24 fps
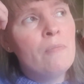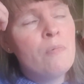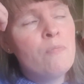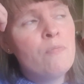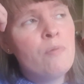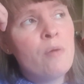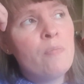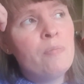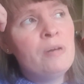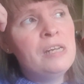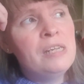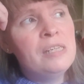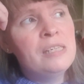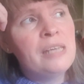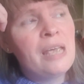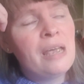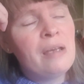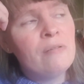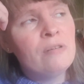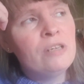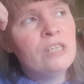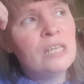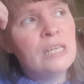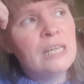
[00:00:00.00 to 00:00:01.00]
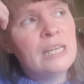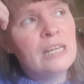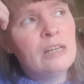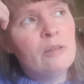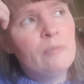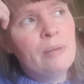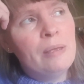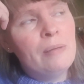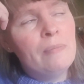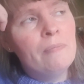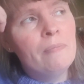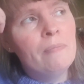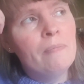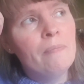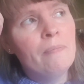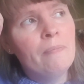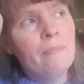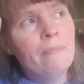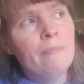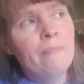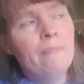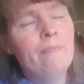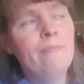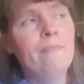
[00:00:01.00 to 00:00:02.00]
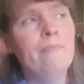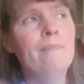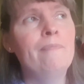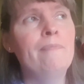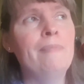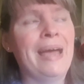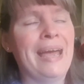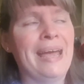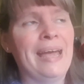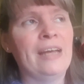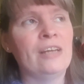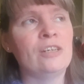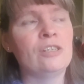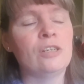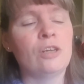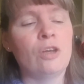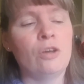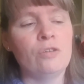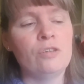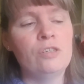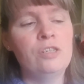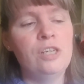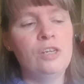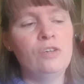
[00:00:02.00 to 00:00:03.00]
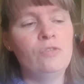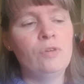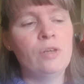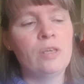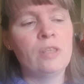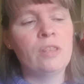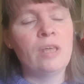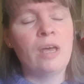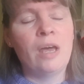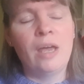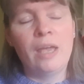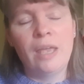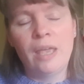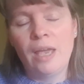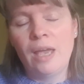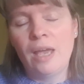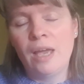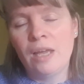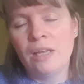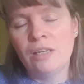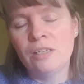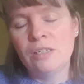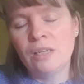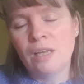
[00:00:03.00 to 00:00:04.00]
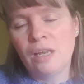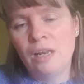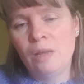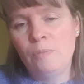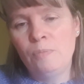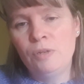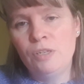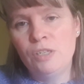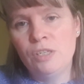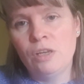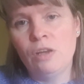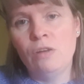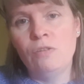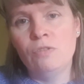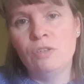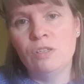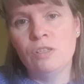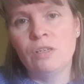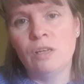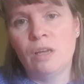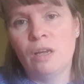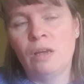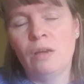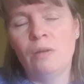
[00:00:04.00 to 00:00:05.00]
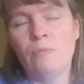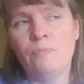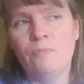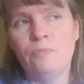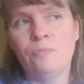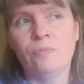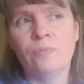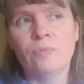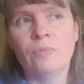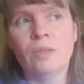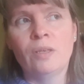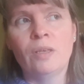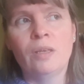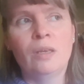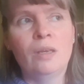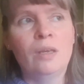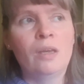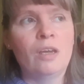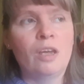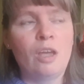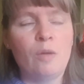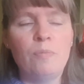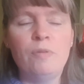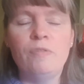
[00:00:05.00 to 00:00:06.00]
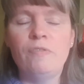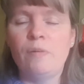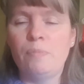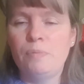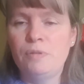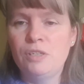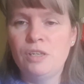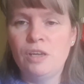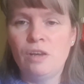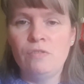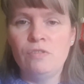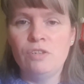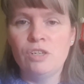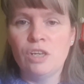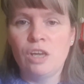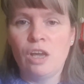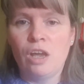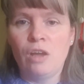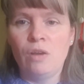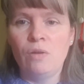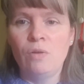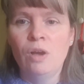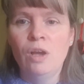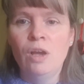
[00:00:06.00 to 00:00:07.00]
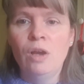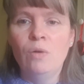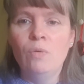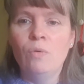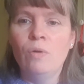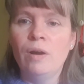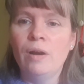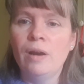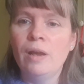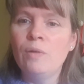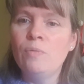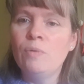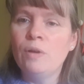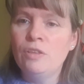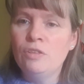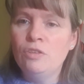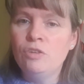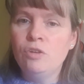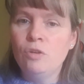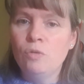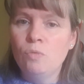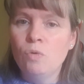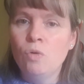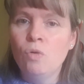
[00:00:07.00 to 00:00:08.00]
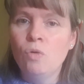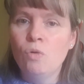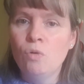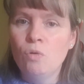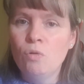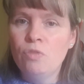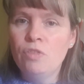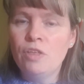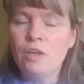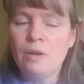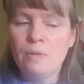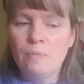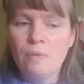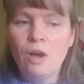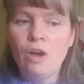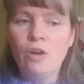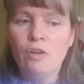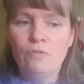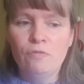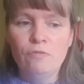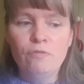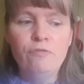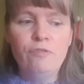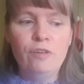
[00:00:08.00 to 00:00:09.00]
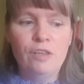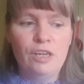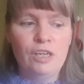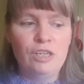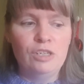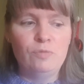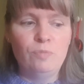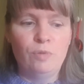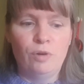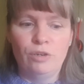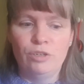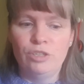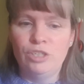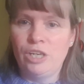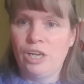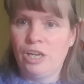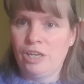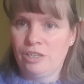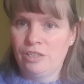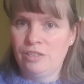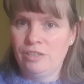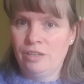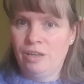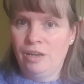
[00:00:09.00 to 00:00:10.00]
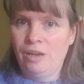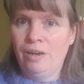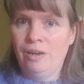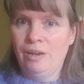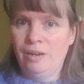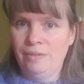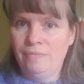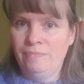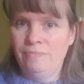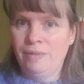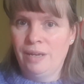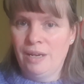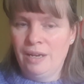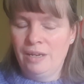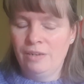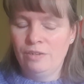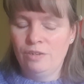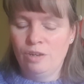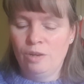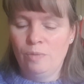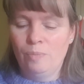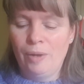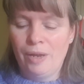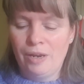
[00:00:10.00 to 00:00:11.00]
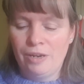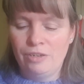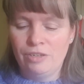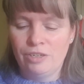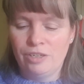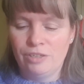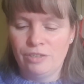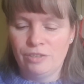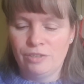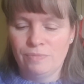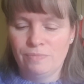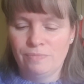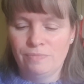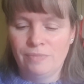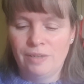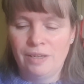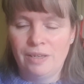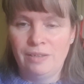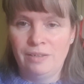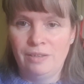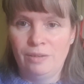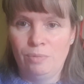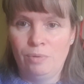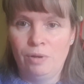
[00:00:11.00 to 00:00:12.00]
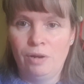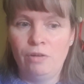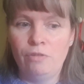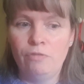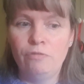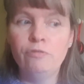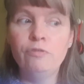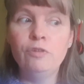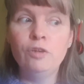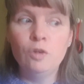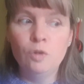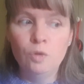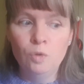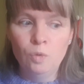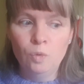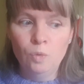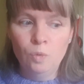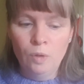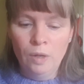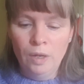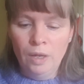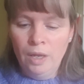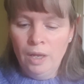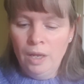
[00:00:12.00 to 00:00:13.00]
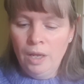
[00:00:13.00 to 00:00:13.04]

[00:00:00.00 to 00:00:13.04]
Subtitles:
probably sounds a little bit mad considering that I had an episode a couple of episodes ago where I went through all the unfinished projects that I had abandoned, and there were a few.